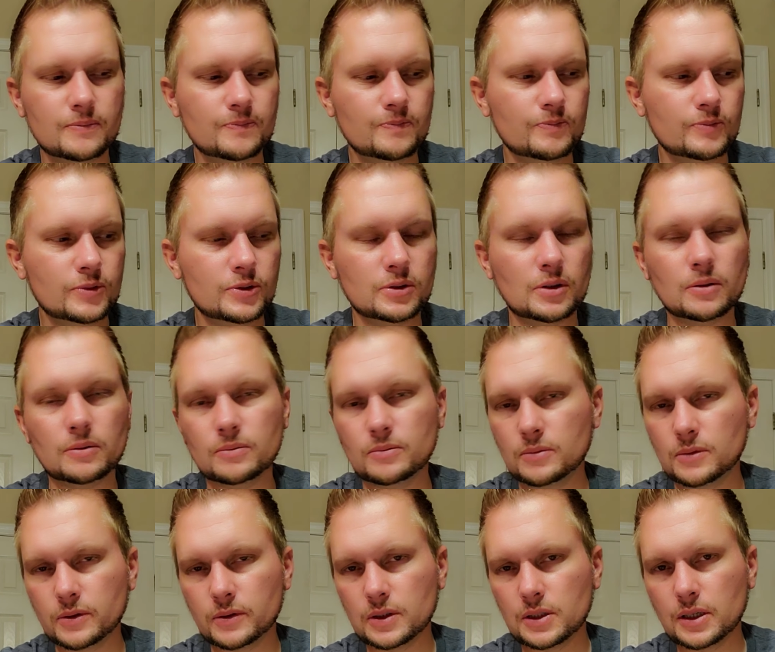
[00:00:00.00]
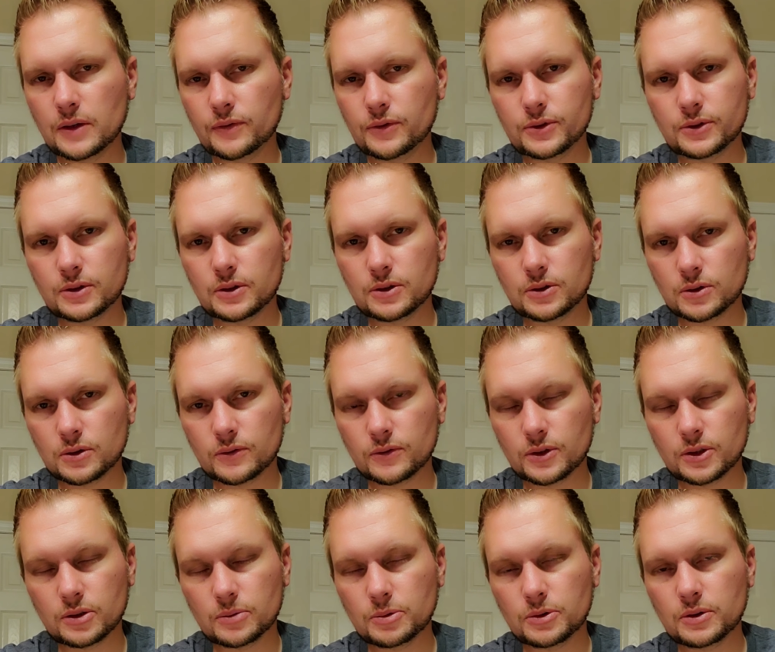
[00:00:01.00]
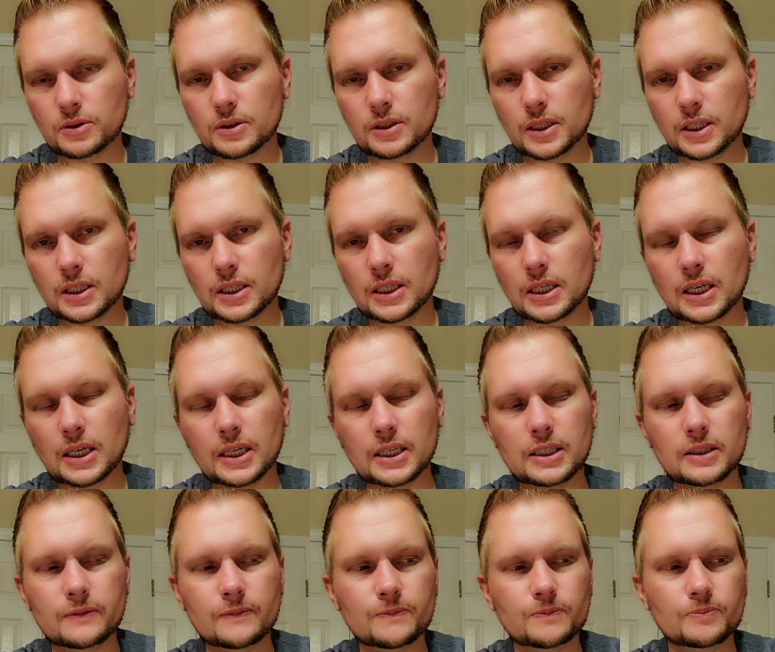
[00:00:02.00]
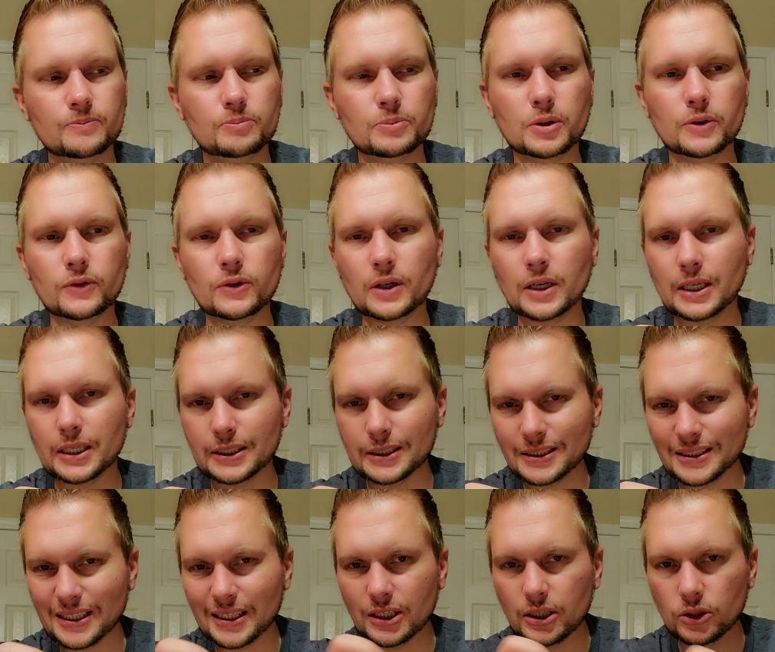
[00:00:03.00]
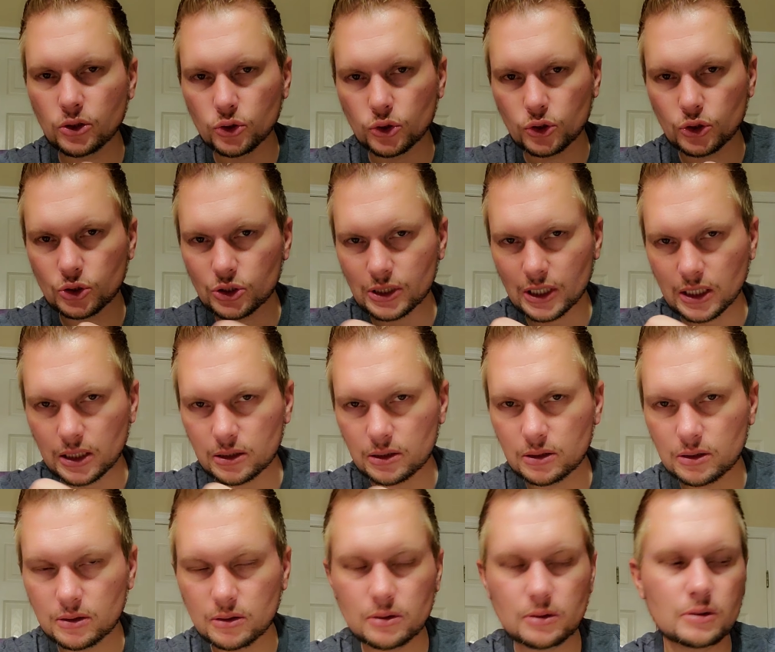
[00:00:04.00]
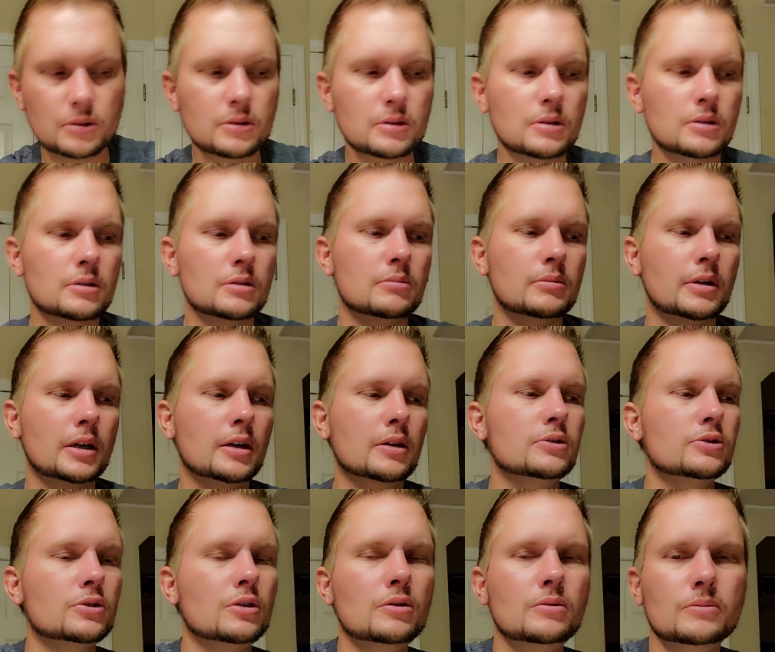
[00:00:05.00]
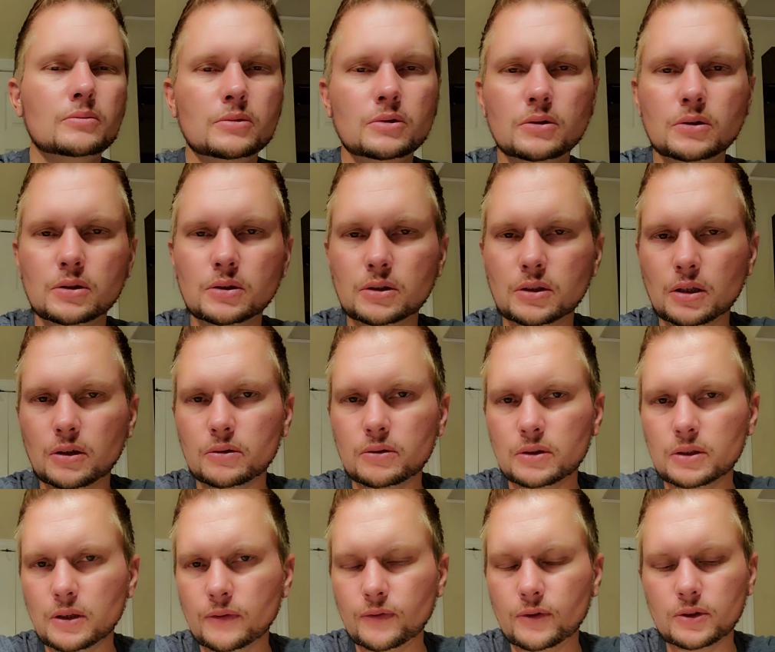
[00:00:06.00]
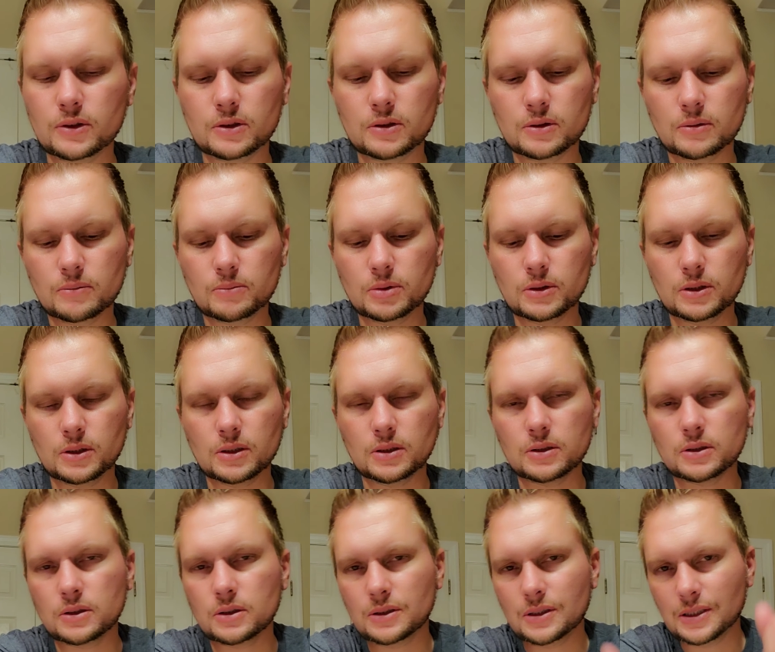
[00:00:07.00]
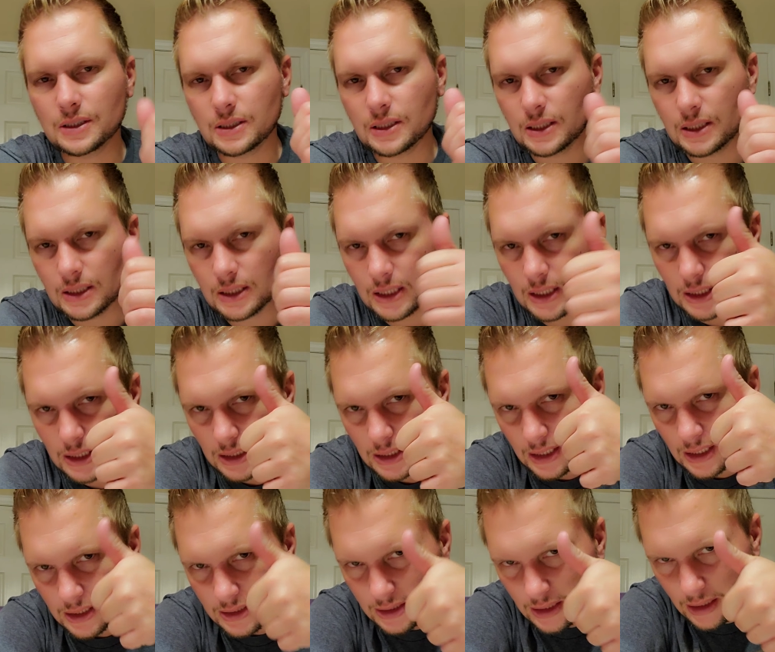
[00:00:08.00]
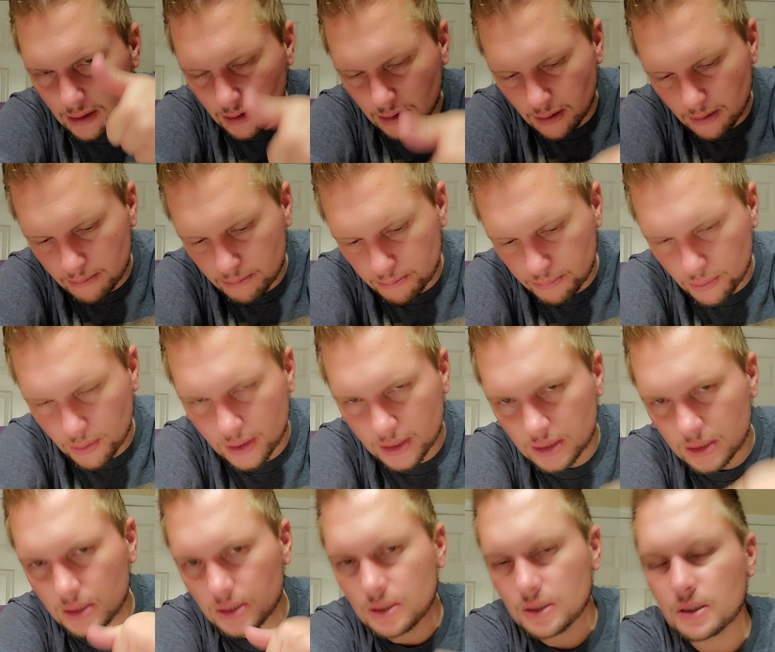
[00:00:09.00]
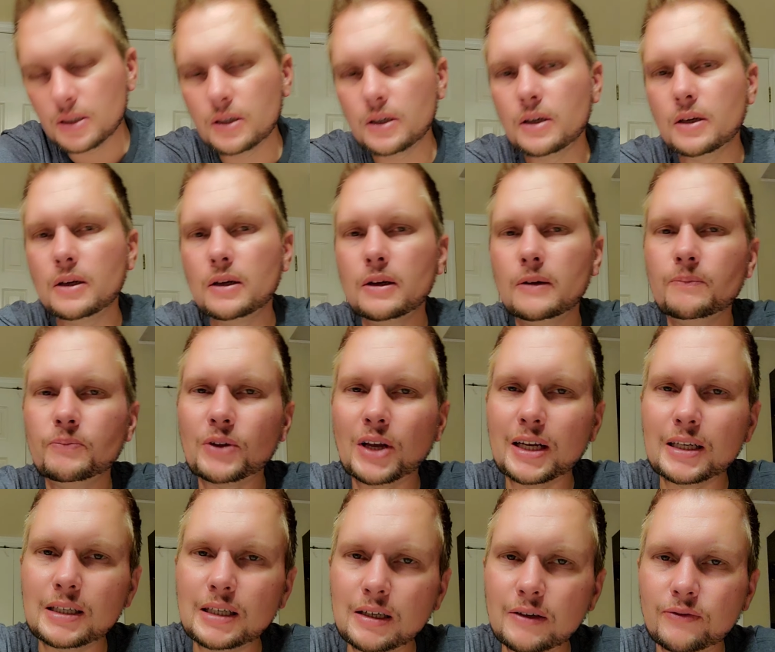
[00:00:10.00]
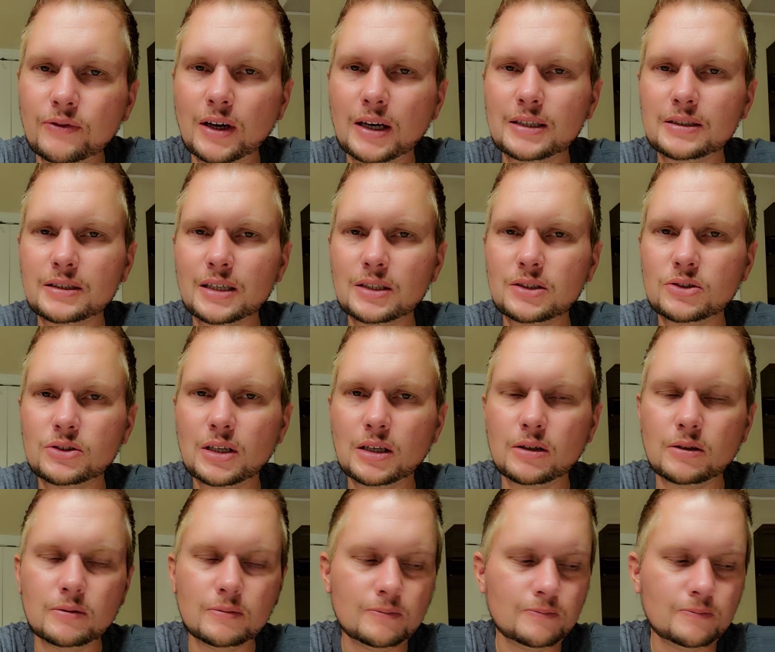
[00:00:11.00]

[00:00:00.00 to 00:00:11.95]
Some of the differences are visible to the naked eye, but if you had a singular cell under a microscope, you can tell the difference because the DNA has a thumbprint that identifies that cell.